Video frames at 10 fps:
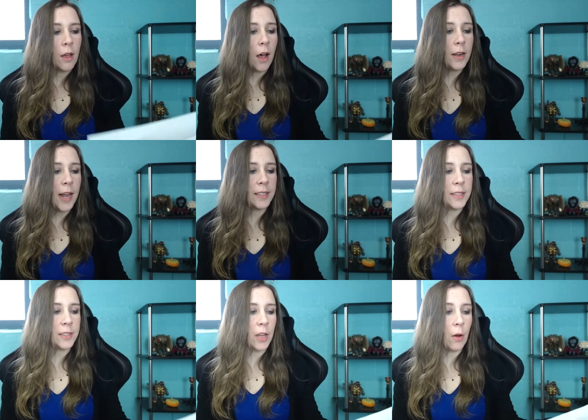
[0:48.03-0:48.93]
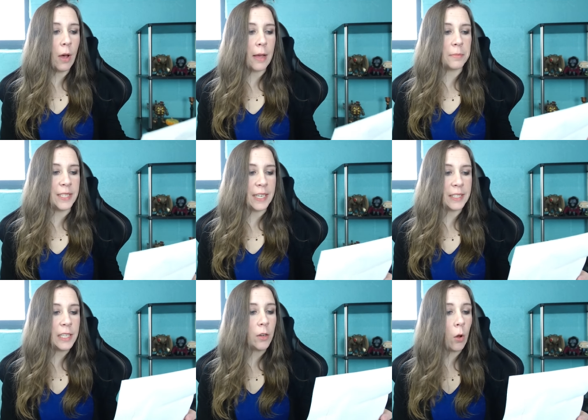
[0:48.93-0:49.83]
On SSO, I'm
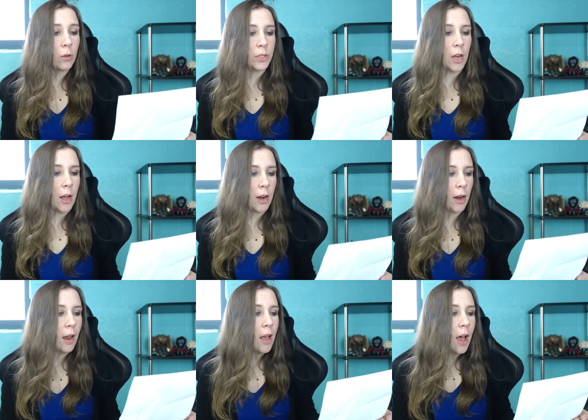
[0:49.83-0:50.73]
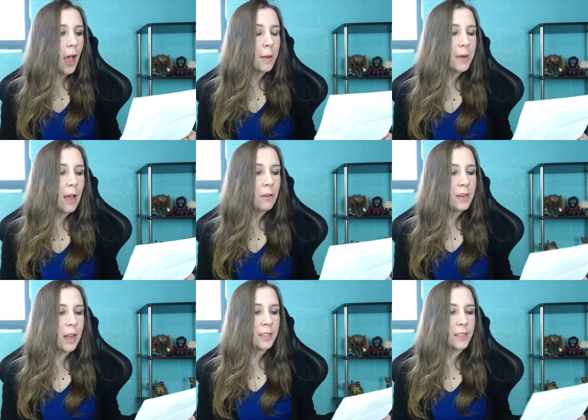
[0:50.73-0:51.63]
Daisy Cold Daughter. I'm now a
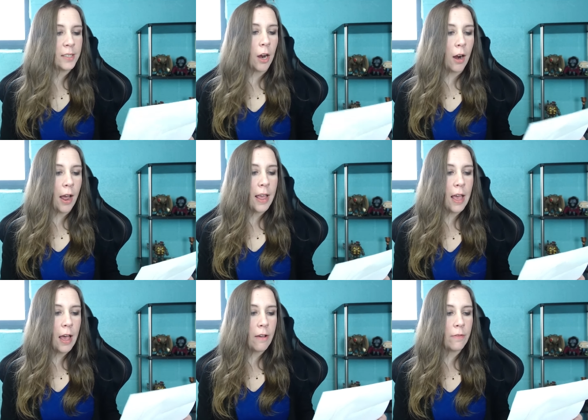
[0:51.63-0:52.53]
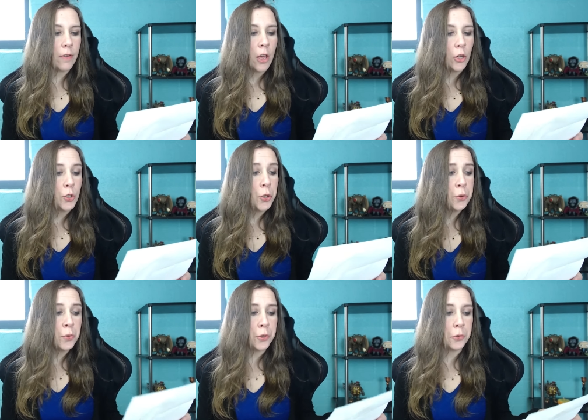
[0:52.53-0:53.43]
Night Star. I have
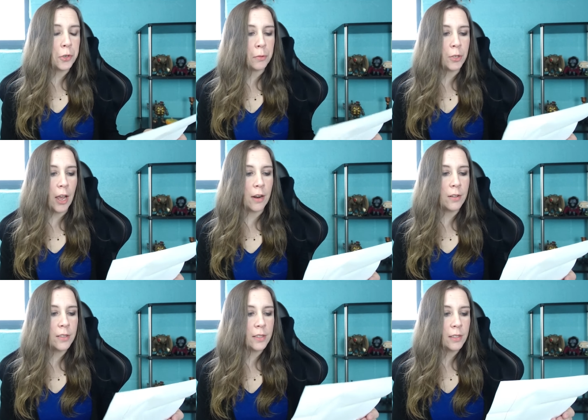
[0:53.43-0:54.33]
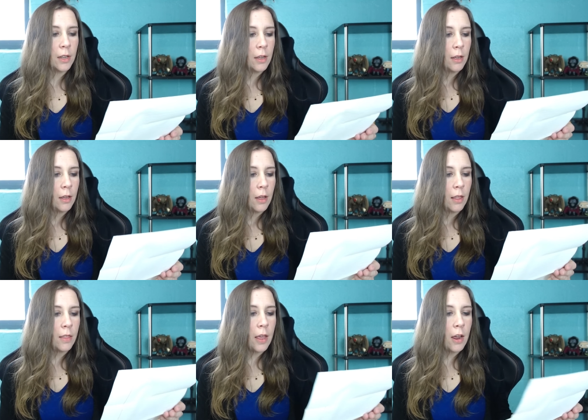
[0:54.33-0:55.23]
two YouTube channels.
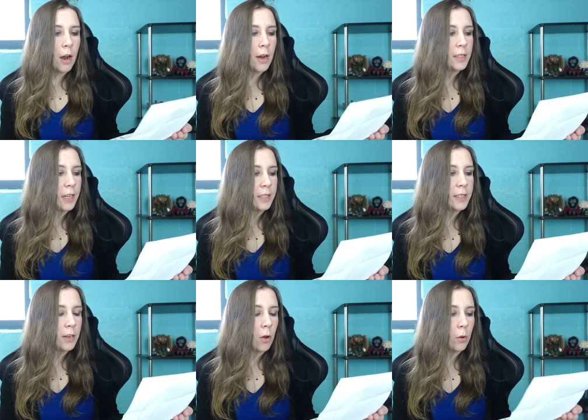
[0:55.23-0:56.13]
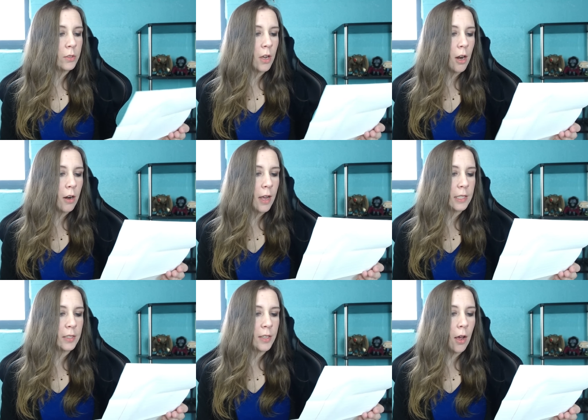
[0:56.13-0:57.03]
They are Daisy Cold Daughter
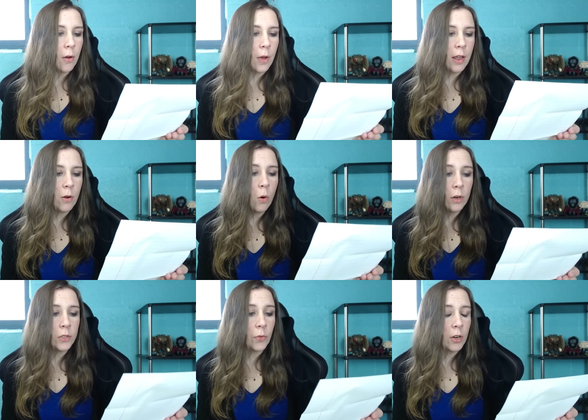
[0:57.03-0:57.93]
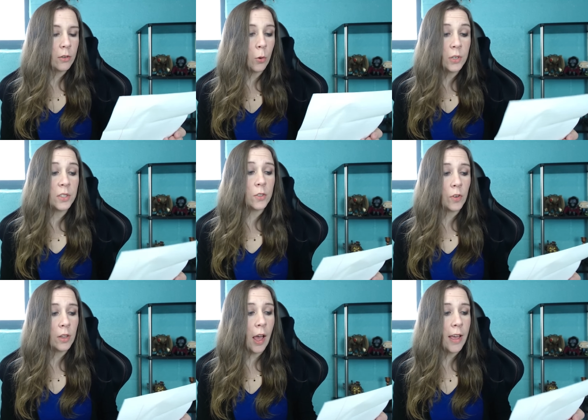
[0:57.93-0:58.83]
SSO and Horse for Horses
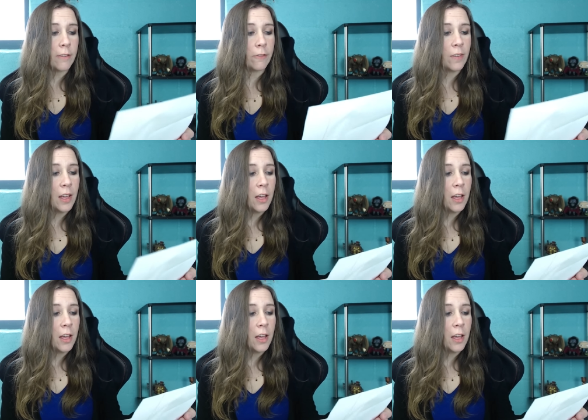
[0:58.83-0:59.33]
for Life.